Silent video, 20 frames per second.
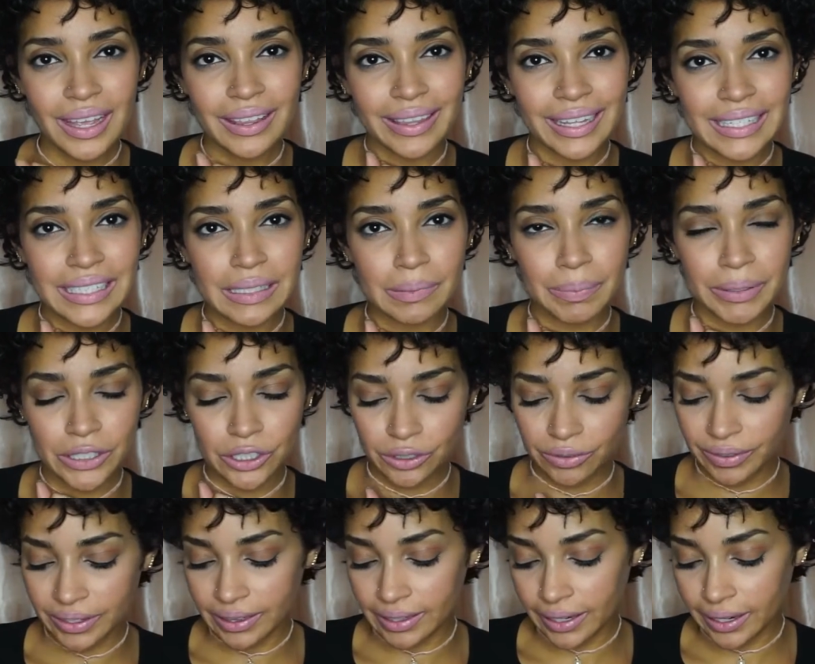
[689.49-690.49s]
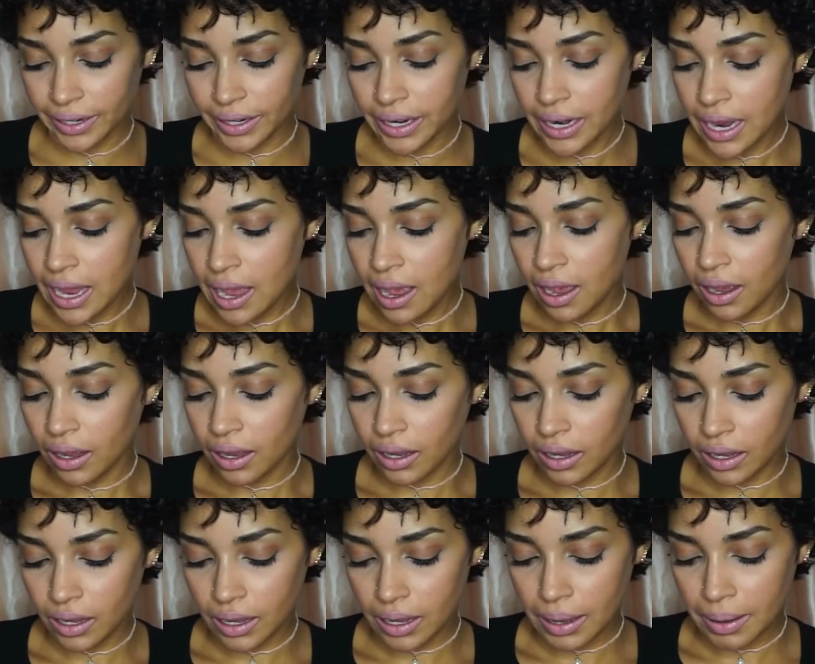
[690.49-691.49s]
That's the picture of it there.
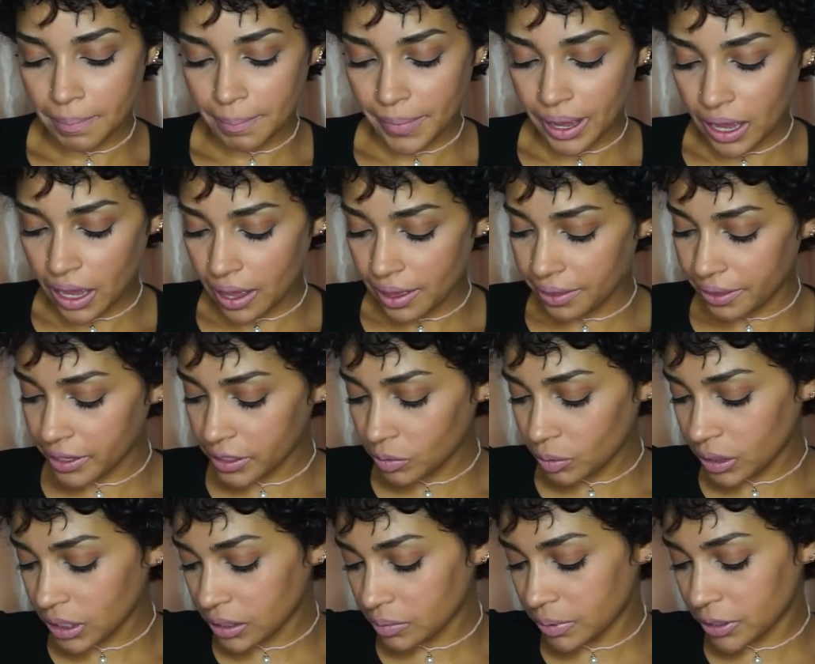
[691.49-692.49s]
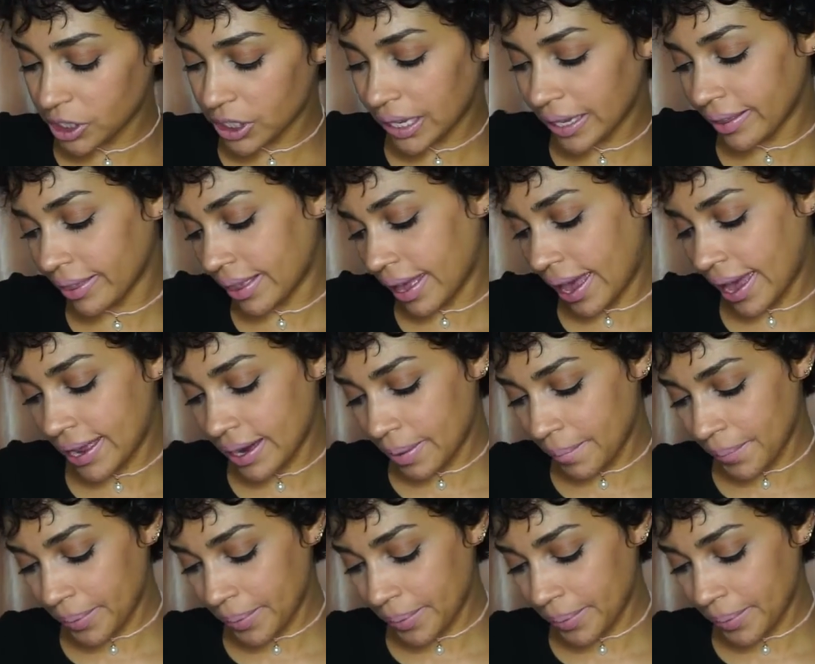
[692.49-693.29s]
This one is much like that,